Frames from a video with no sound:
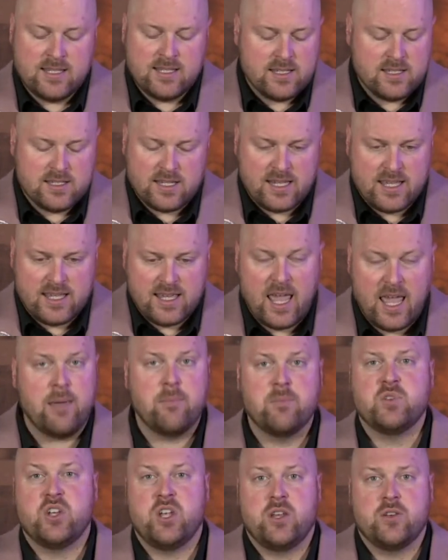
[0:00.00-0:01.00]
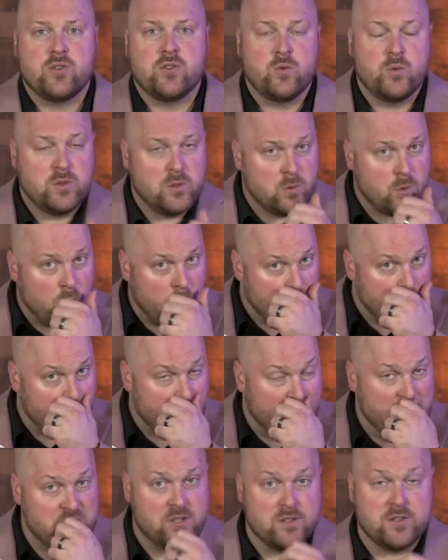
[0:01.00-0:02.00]
a game changer with the
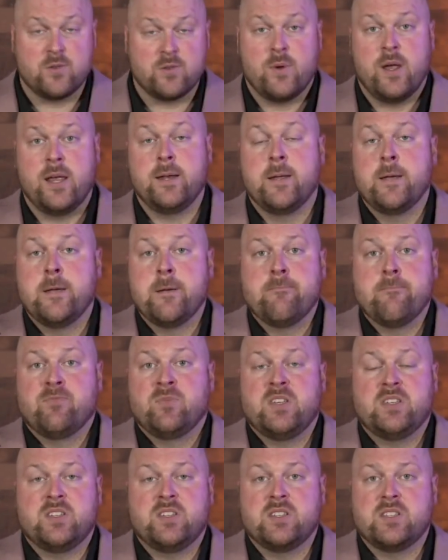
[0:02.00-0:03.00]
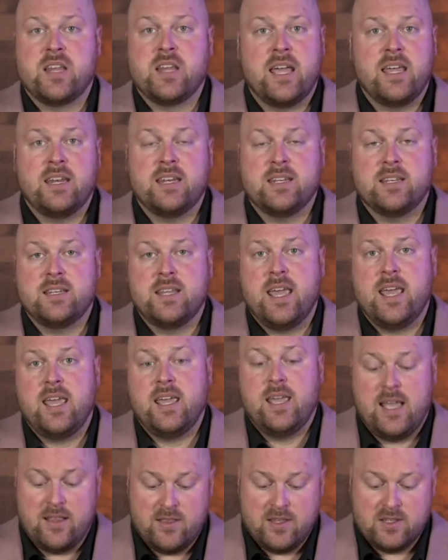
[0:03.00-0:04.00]
corporations, right? This is night and
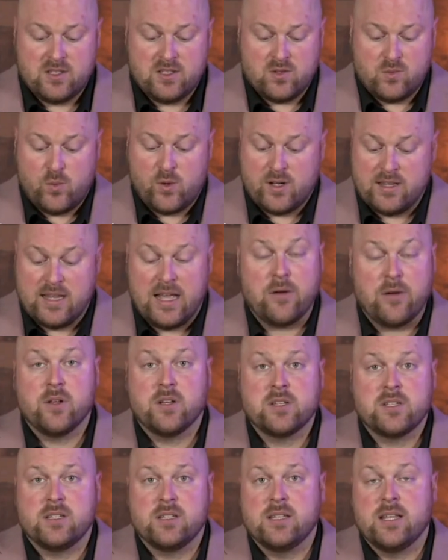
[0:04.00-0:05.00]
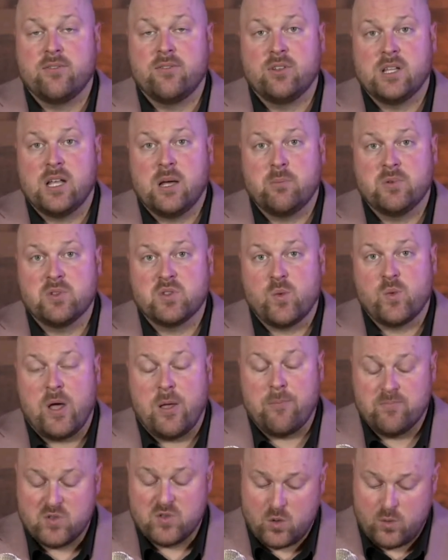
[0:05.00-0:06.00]
day, and this is what allowed us to level up as
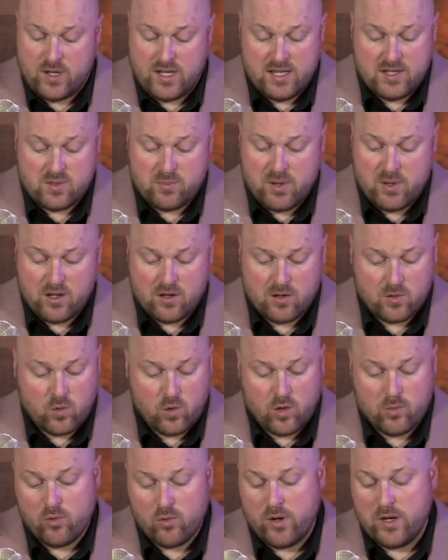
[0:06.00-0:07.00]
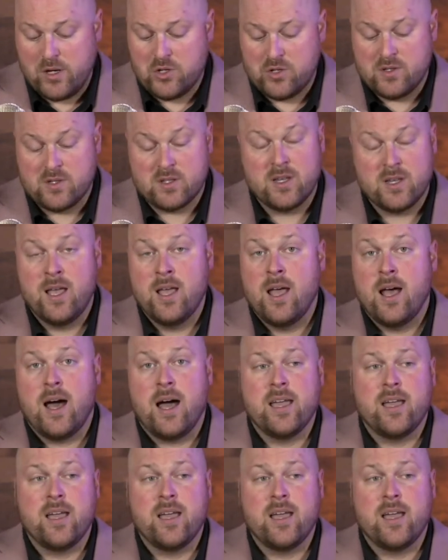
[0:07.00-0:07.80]
well. So he's big on corporations. I